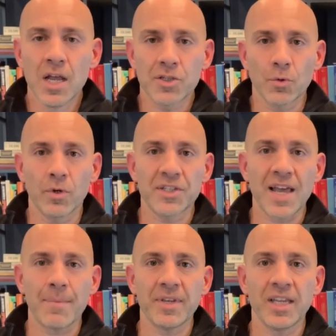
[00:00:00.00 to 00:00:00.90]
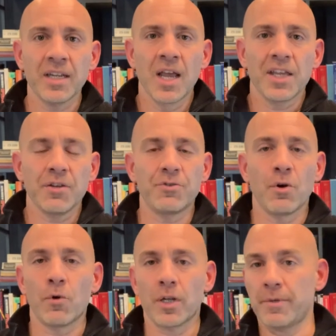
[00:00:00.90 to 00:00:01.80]
So what does that mean? You
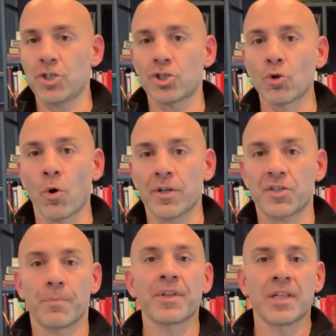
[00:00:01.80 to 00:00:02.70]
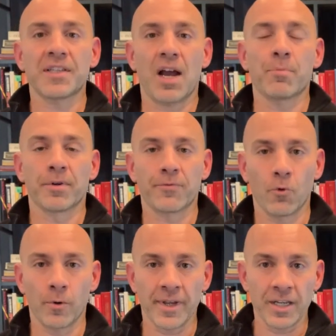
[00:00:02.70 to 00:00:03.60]
don't want to be short something that's
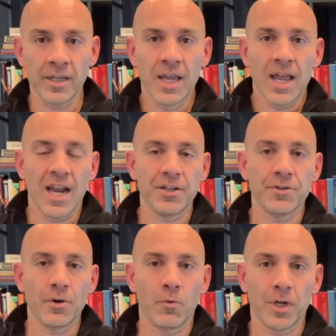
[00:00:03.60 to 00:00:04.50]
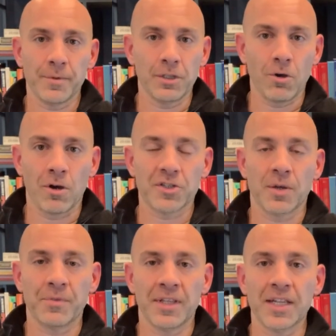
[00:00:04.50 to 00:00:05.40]
outperforming and you don't want to be long
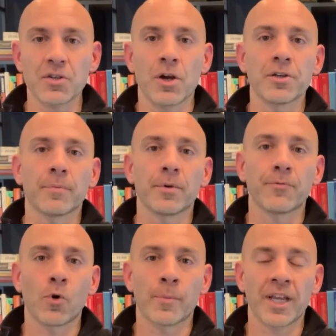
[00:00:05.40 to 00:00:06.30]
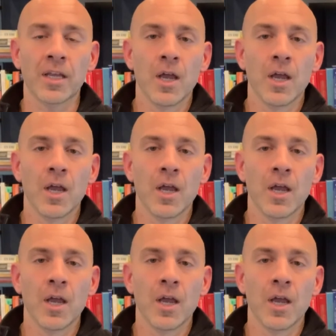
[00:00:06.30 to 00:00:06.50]
something that's underperforming.